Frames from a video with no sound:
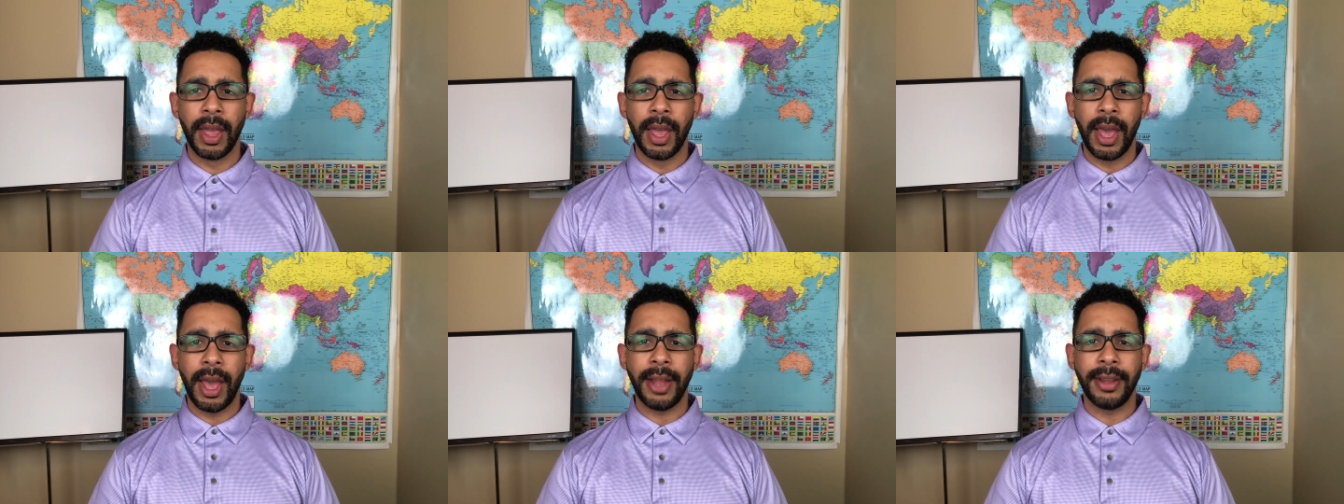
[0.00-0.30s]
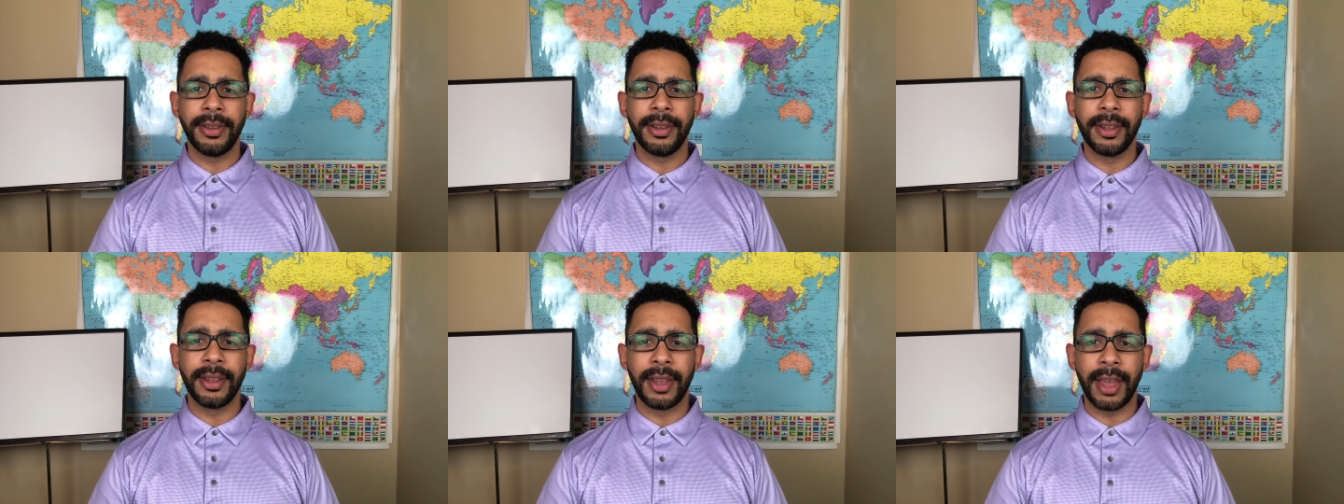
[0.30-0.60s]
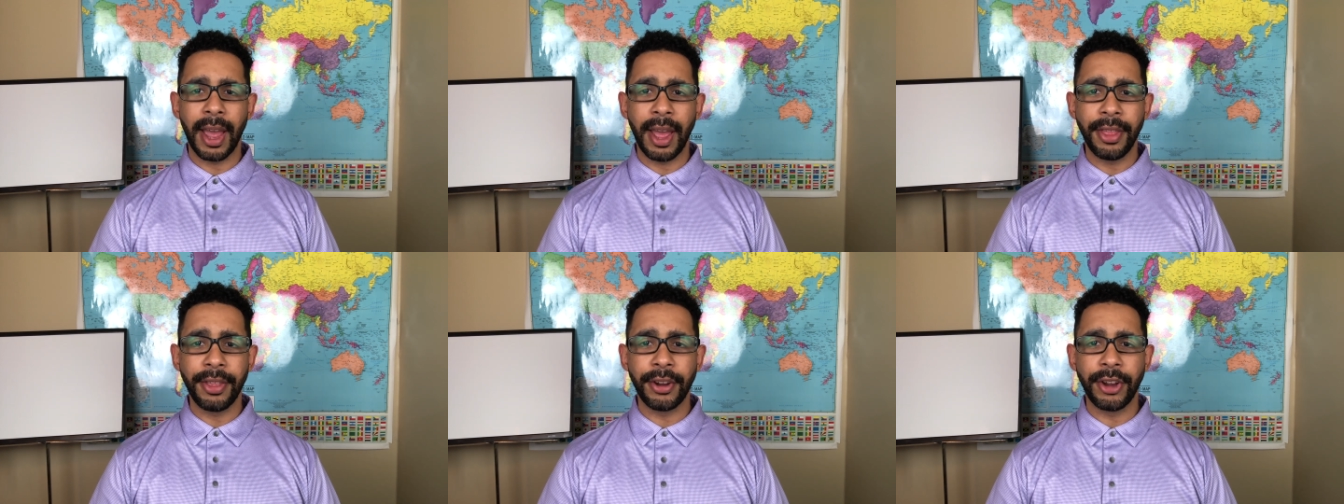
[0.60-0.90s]
And
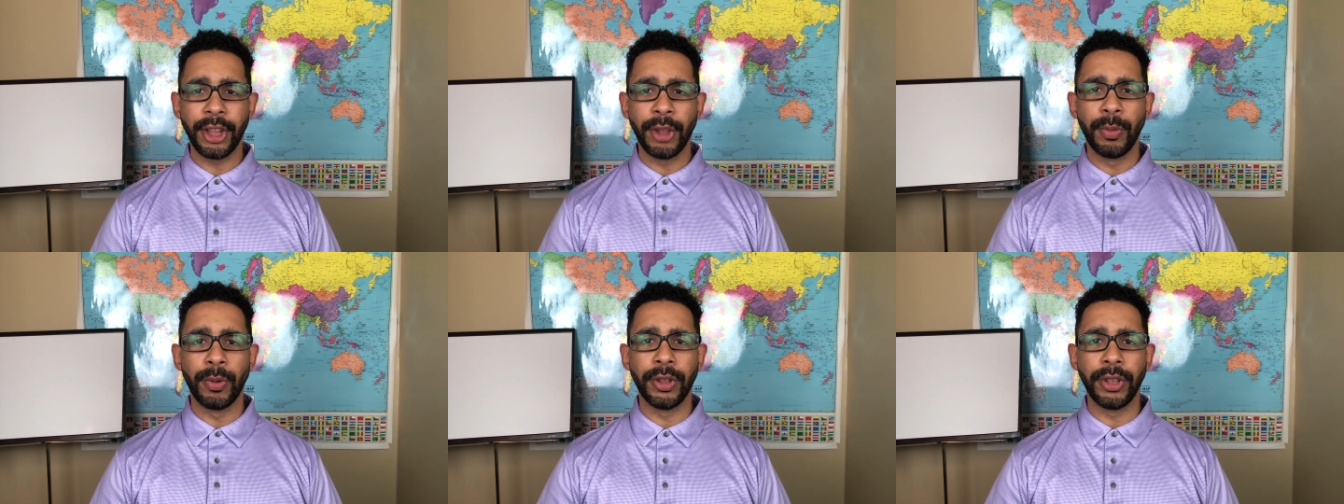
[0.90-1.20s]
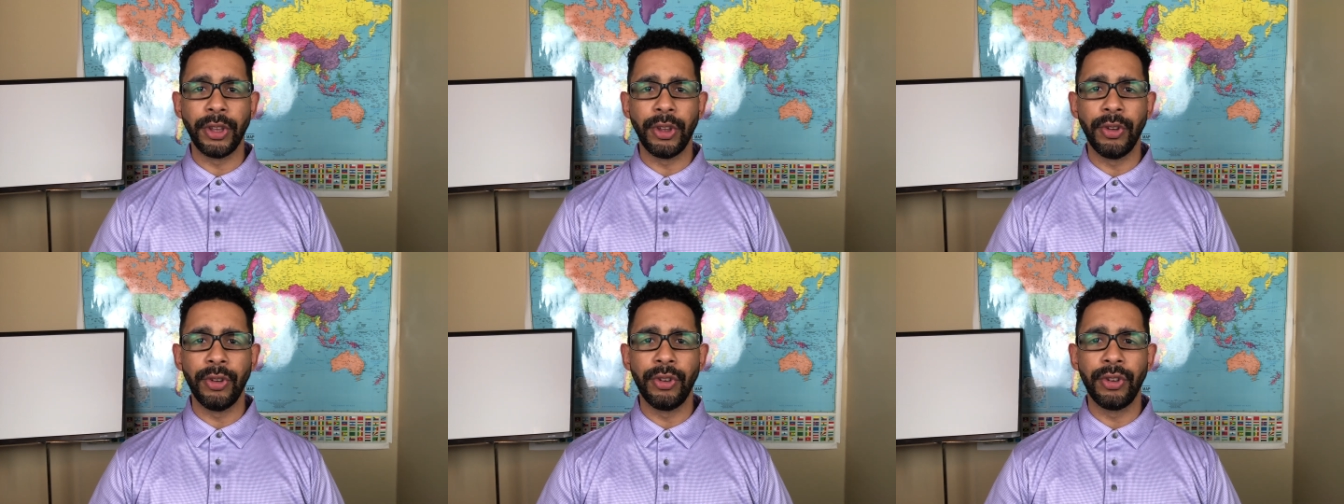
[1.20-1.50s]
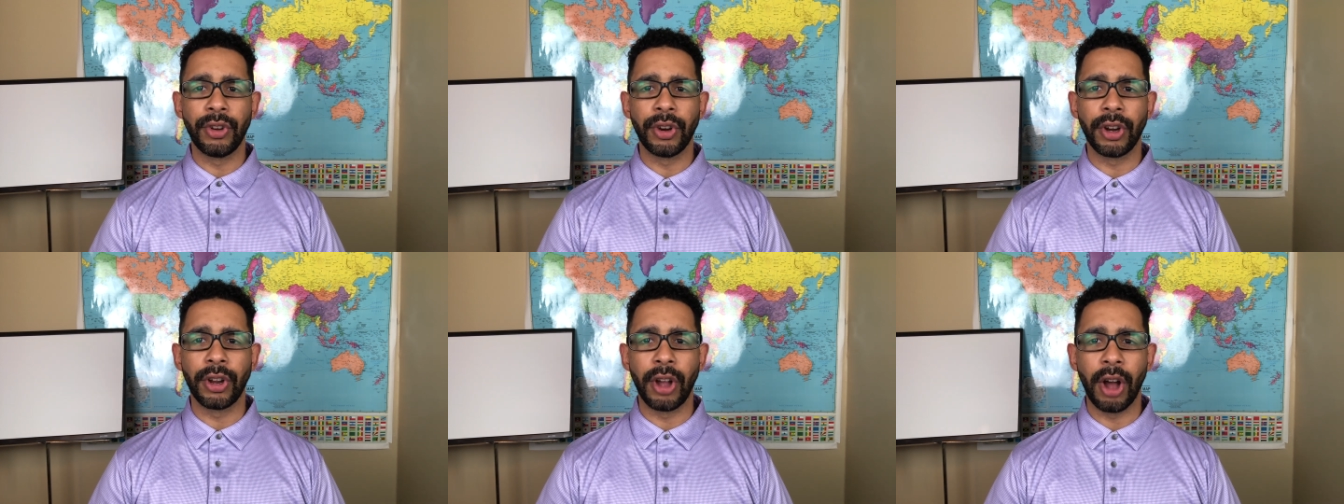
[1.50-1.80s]
together you will use
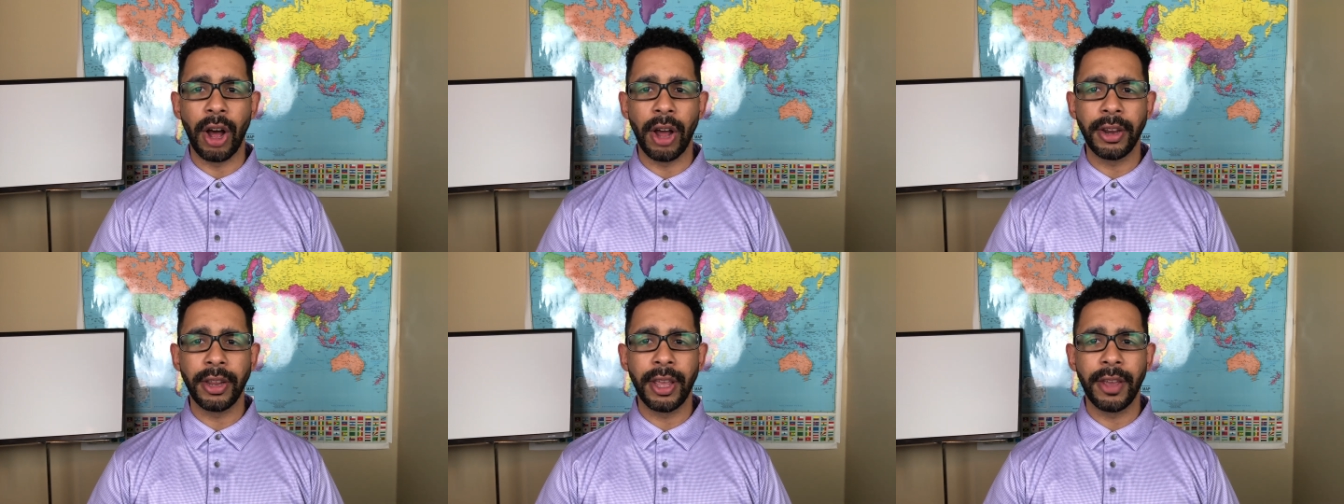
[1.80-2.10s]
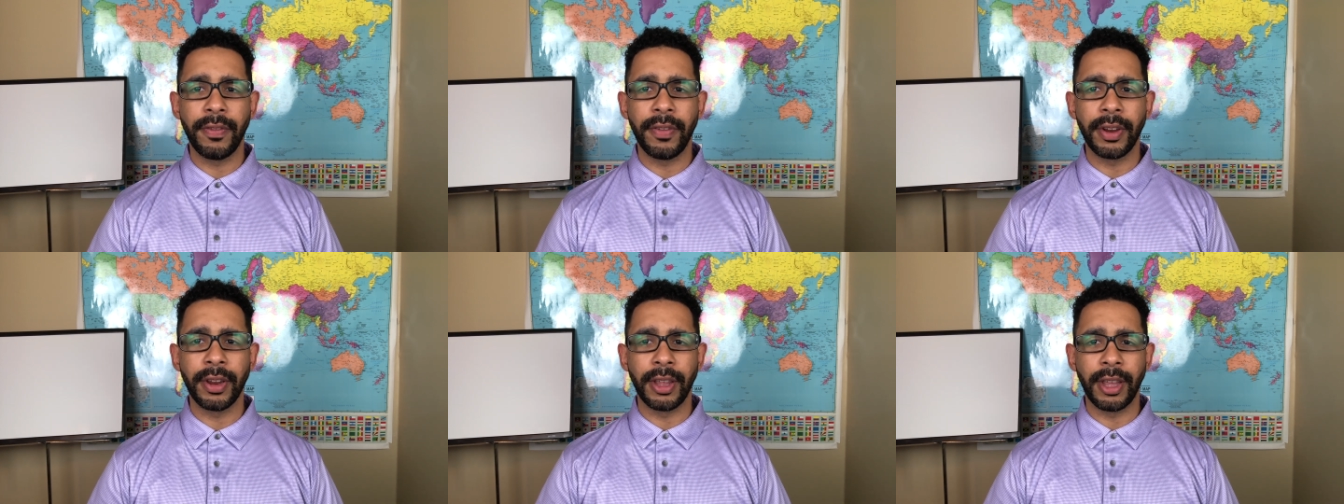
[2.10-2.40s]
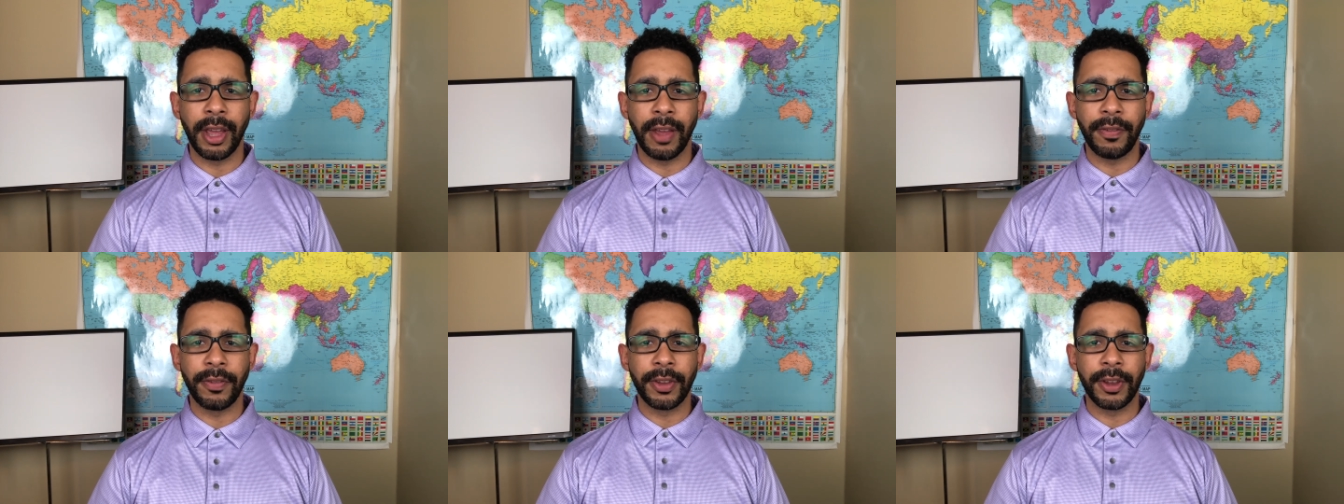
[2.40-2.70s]
your God-given
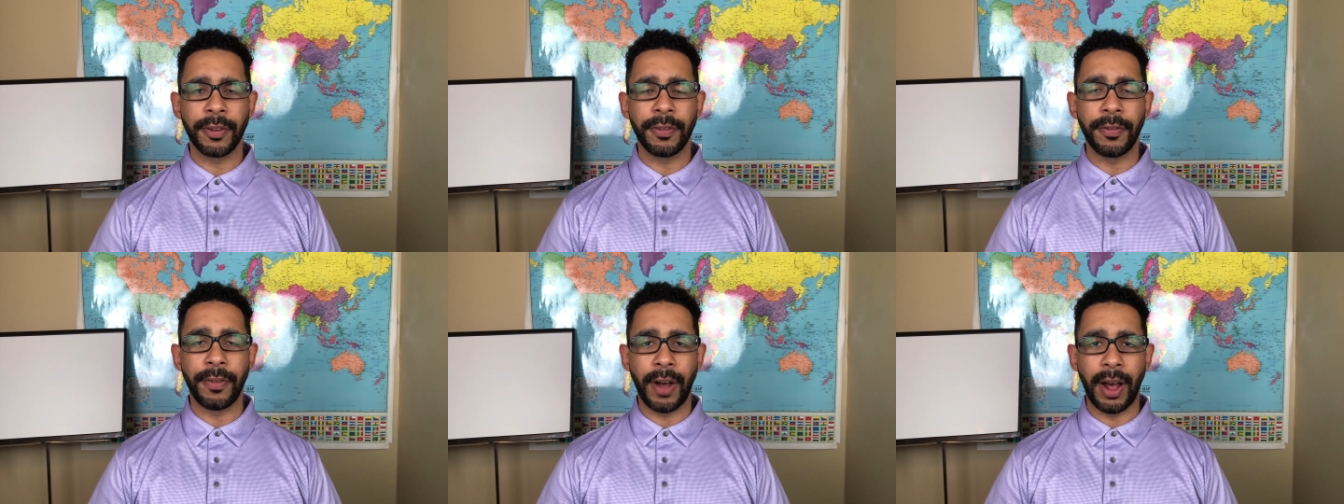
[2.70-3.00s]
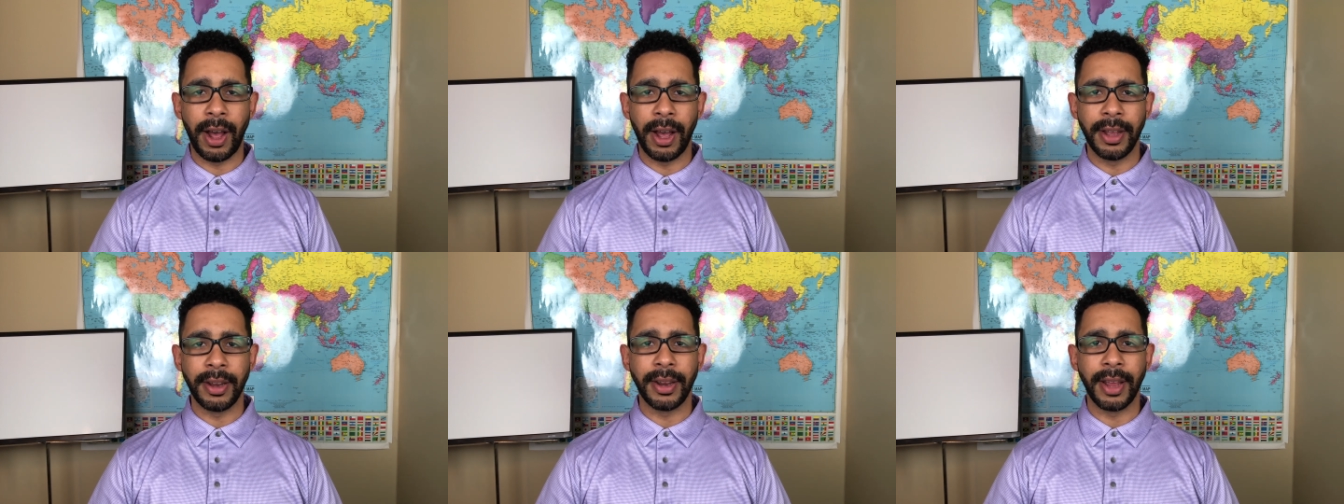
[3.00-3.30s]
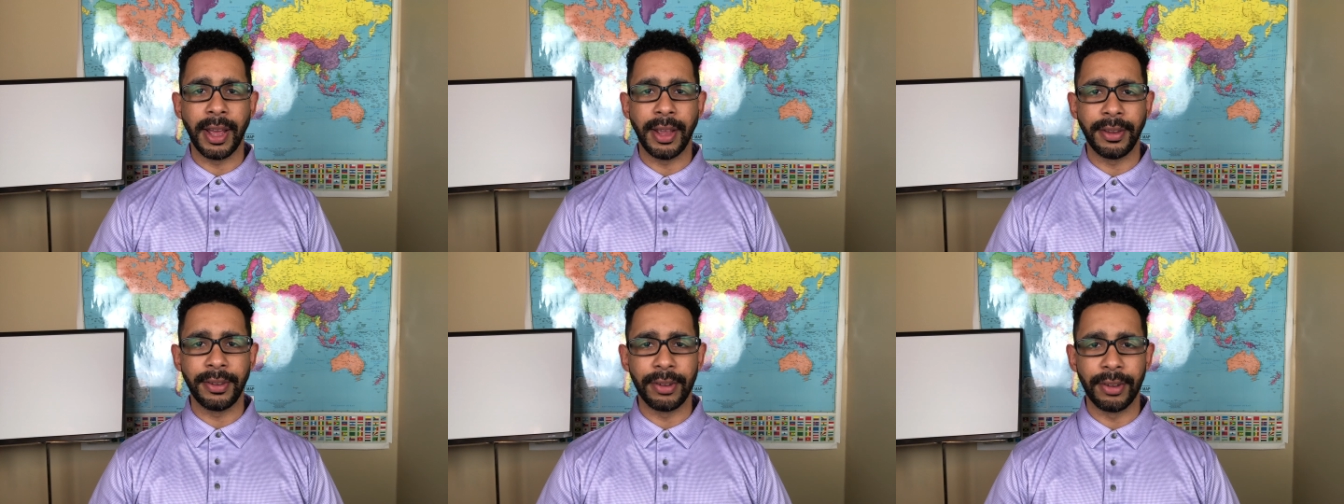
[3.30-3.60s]
gifts to find
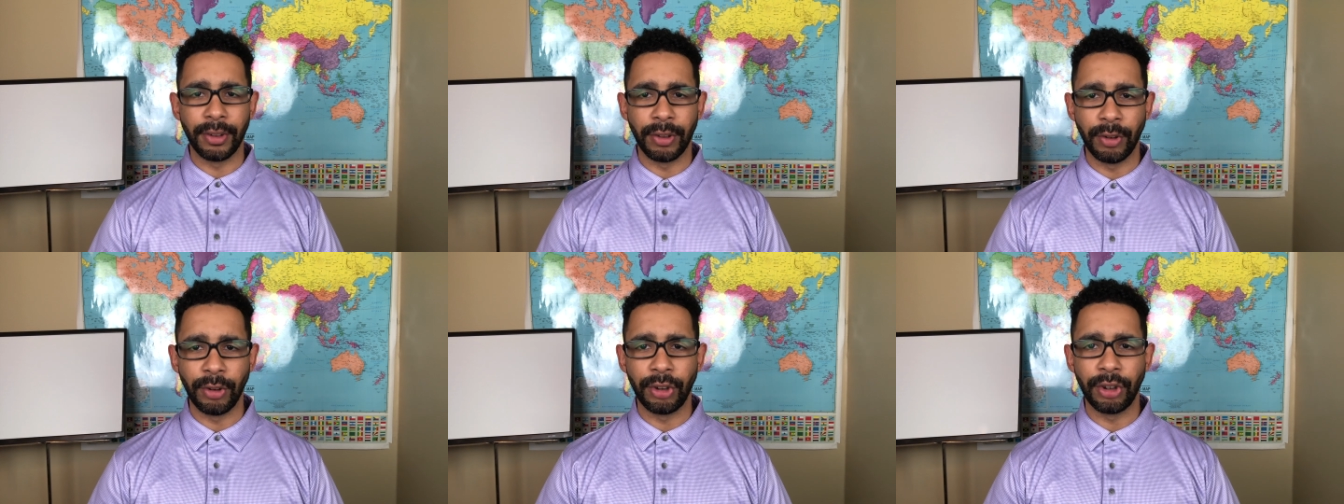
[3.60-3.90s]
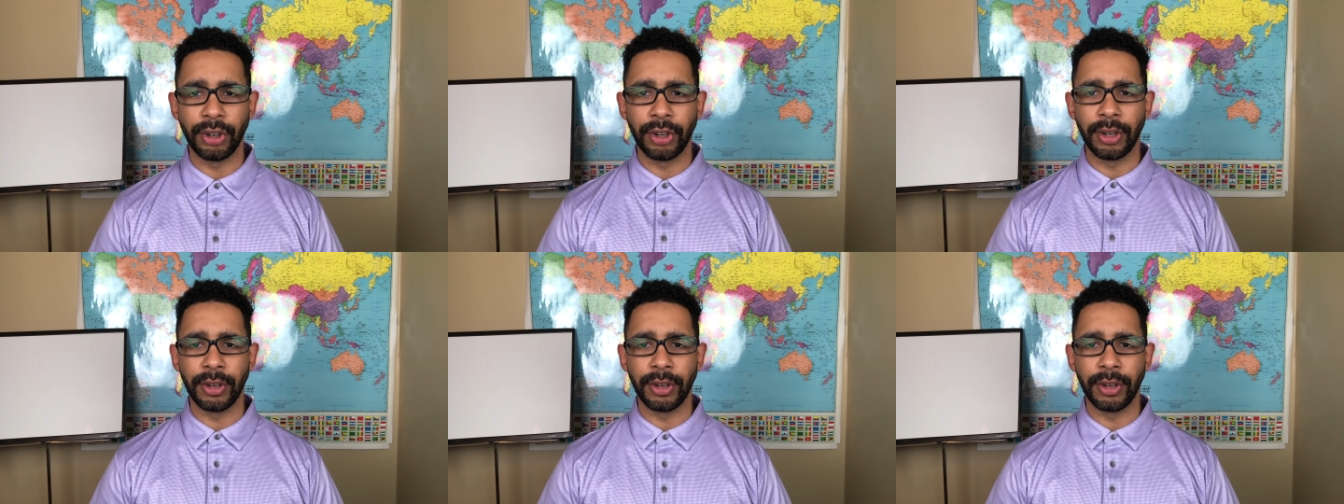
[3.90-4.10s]
a solution.